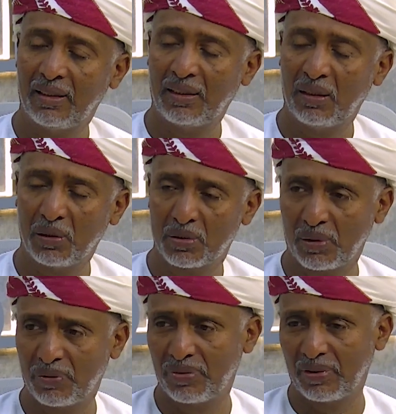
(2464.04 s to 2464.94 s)
lot
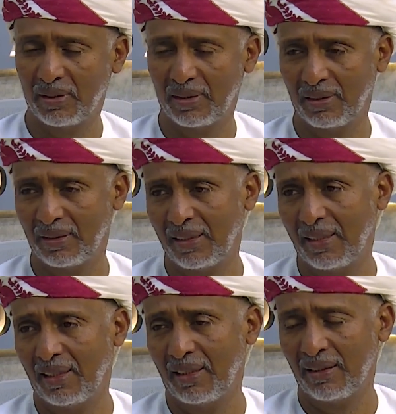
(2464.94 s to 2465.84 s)
of
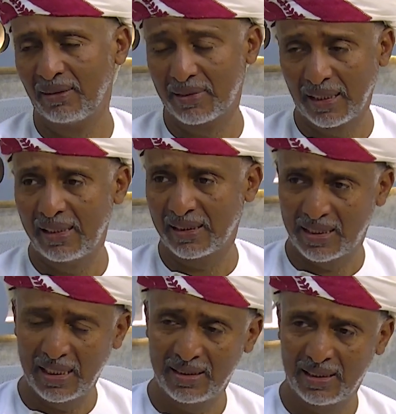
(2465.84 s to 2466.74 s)
trade
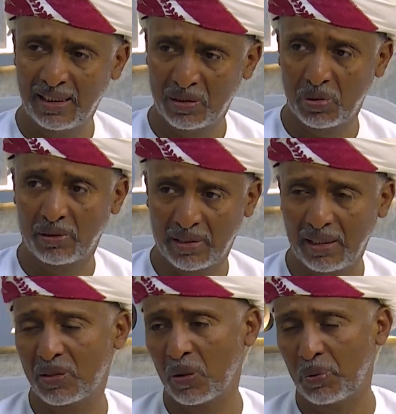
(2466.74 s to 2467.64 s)
exchange, and it will
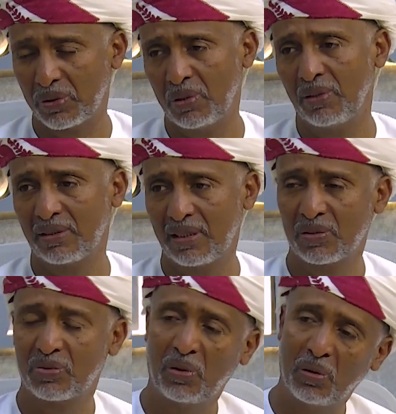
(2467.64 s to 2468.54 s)
create
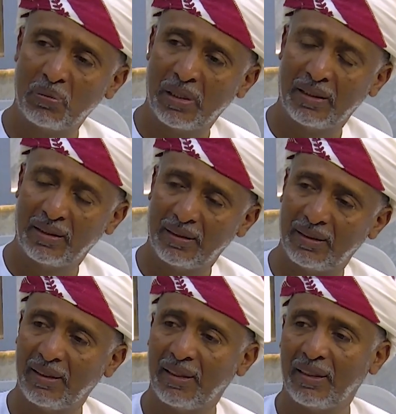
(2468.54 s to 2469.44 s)
opportunities for
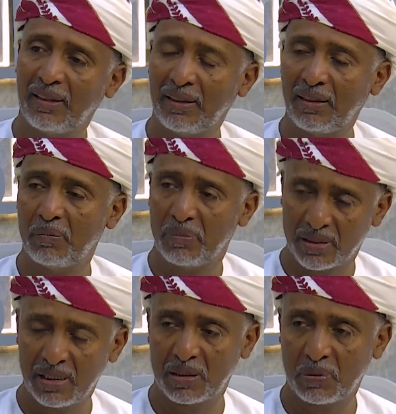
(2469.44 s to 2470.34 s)
Omani
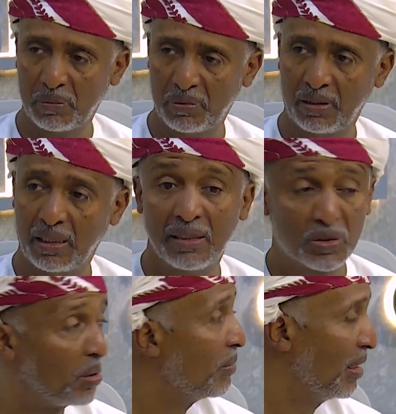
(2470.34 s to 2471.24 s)
business people and
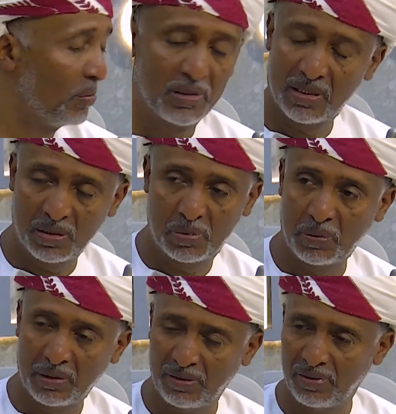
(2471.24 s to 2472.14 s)
Somali business
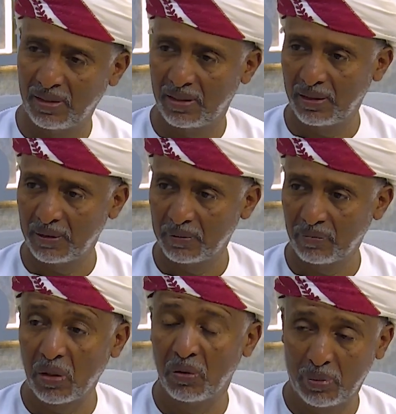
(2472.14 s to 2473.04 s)
people, definitely.
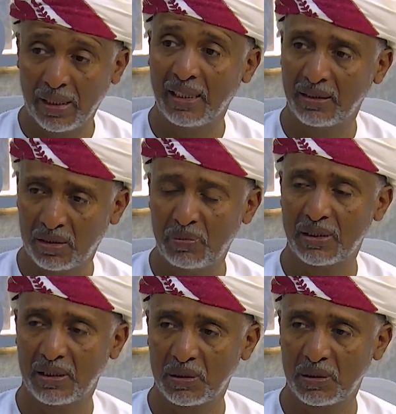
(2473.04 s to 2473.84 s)
Our Banaadir business.